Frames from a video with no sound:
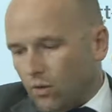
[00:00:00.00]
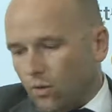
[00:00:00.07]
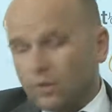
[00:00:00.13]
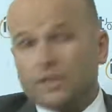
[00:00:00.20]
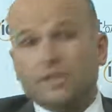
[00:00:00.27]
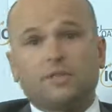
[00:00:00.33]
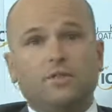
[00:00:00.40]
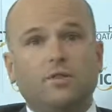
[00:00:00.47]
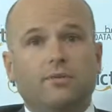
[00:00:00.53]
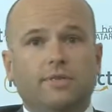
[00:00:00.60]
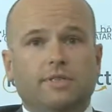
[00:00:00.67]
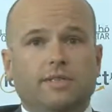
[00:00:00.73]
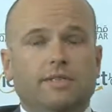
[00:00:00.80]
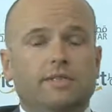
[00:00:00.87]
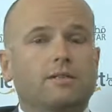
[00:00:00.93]
all these
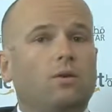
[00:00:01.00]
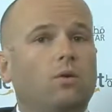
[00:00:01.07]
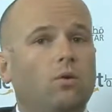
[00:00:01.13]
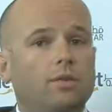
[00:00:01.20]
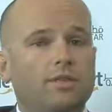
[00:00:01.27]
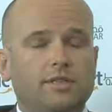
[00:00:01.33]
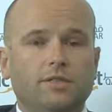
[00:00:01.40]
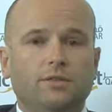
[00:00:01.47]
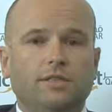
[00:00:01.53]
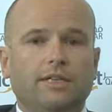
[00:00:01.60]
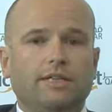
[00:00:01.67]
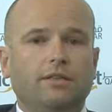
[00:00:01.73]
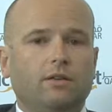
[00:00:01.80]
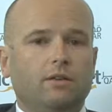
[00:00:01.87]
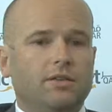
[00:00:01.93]
services, all this new
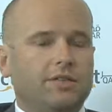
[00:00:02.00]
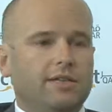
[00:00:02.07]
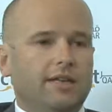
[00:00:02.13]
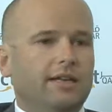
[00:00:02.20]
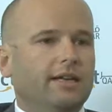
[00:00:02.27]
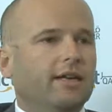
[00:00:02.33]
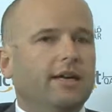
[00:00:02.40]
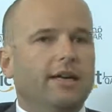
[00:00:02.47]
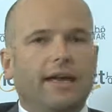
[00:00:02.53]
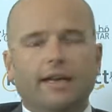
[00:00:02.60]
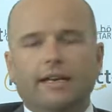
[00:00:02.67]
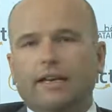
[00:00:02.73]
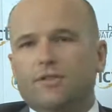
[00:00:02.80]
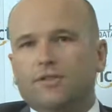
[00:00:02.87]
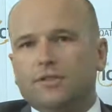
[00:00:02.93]
technology,
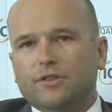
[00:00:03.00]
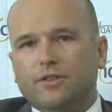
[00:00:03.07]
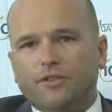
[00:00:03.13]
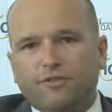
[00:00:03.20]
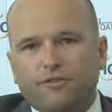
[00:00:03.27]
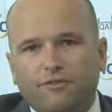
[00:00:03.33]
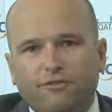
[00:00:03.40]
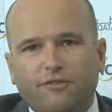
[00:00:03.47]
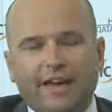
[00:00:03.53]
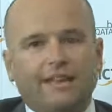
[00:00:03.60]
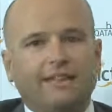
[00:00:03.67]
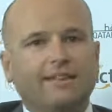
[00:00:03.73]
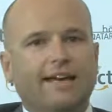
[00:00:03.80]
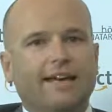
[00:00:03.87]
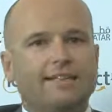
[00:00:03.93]
it gives you
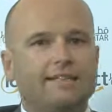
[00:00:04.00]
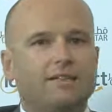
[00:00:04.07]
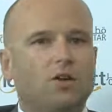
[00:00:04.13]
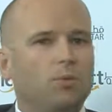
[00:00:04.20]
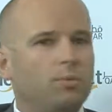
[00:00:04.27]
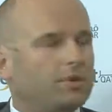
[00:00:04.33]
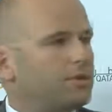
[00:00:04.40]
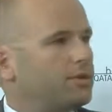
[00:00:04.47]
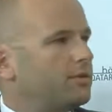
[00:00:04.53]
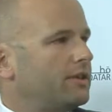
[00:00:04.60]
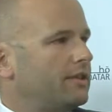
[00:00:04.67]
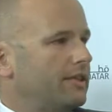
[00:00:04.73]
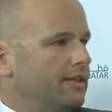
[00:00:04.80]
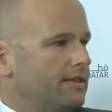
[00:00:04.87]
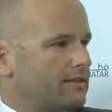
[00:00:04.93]
fantastic
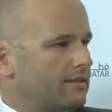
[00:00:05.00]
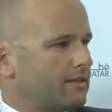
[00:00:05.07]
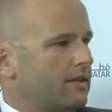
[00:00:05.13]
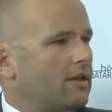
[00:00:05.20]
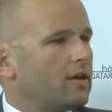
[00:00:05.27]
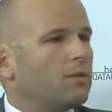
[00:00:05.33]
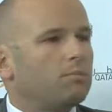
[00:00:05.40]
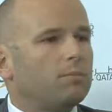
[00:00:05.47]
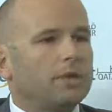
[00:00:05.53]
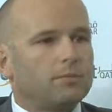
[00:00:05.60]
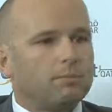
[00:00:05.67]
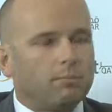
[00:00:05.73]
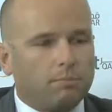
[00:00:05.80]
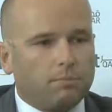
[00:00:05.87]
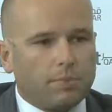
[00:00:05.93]
opportunities,
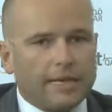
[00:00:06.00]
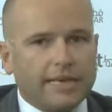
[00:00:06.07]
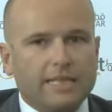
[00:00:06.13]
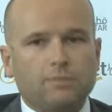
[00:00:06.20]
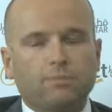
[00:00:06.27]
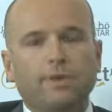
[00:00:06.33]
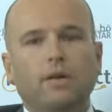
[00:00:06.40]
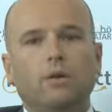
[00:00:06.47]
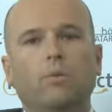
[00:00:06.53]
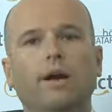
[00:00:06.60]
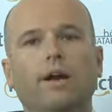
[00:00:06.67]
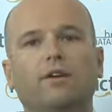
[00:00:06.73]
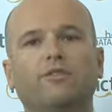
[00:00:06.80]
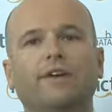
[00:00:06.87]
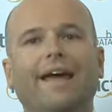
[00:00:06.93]
but please be
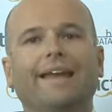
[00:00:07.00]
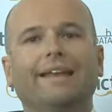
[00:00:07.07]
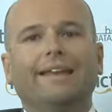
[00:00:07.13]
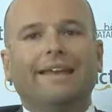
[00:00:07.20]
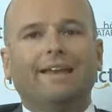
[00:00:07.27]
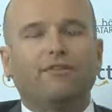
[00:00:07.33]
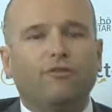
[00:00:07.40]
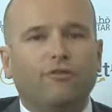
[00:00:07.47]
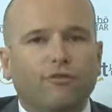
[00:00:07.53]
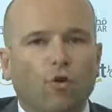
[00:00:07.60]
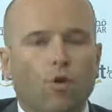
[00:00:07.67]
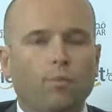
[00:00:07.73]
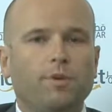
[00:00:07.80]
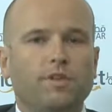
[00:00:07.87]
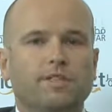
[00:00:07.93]
aware of and
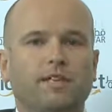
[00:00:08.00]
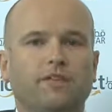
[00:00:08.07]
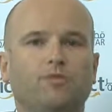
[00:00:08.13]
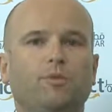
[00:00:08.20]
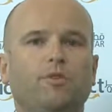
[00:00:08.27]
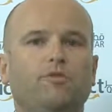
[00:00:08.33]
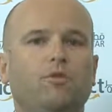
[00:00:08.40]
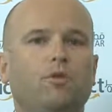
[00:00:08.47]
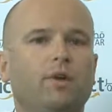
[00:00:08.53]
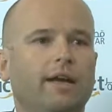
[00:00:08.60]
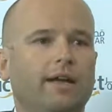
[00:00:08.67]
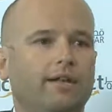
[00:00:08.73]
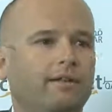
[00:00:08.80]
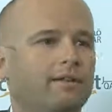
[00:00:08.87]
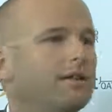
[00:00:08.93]
inform yourself
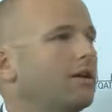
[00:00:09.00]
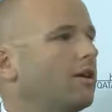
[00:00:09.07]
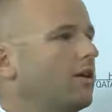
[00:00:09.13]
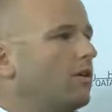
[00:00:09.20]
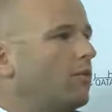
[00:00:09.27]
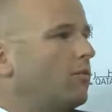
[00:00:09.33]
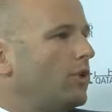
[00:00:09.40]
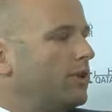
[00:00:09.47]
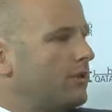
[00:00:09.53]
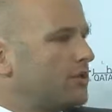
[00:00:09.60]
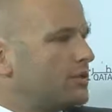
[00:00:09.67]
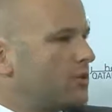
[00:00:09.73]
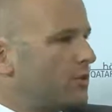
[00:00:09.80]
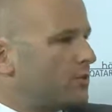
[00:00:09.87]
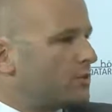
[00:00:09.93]
beforehand what
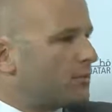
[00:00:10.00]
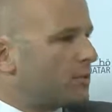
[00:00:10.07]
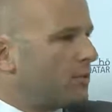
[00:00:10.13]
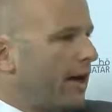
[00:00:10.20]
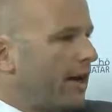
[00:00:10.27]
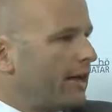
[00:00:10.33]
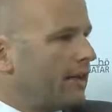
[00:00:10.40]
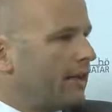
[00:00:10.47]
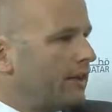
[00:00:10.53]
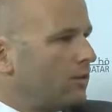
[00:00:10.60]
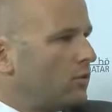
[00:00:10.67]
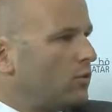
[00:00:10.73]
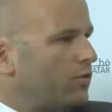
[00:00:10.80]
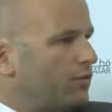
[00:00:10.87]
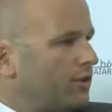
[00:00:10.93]
your service provider can
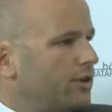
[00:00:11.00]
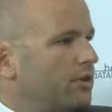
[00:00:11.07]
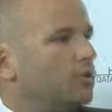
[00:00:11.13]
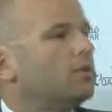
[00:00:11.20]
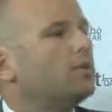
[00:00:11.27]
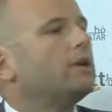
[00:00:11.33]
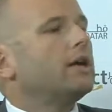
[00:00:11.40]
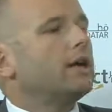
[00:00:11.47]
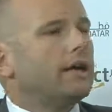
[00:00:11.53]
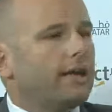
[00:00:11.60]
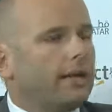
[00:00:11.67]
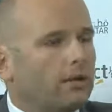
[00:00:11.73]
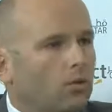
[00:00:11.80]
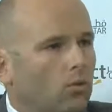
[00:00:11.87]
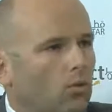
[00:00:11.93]
do for you
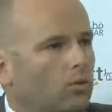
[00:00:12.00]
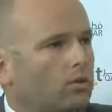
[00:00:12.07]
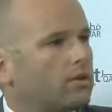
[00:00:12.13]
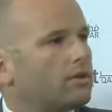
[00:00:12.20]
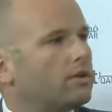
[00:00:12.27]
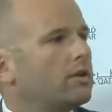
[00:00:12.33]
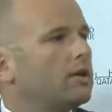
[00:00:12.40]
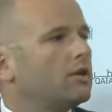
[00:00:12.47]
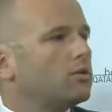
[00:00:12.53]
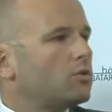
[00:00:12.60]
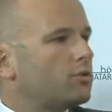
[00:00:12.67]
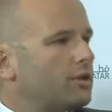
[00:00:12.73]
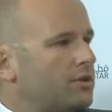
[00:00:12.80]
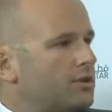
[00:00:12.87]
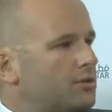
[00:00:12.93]
in order
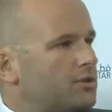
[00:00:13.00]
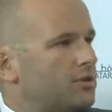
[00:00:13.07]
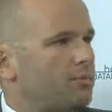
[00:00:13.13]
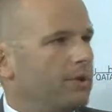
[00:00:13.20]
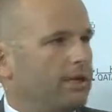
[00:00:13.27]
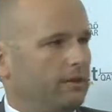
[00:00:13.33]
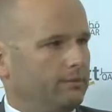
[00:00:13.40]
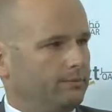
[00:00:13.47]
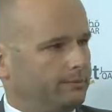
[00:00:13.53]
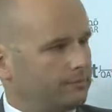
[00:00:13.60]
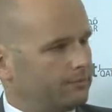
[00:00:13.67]
to reduce your bill.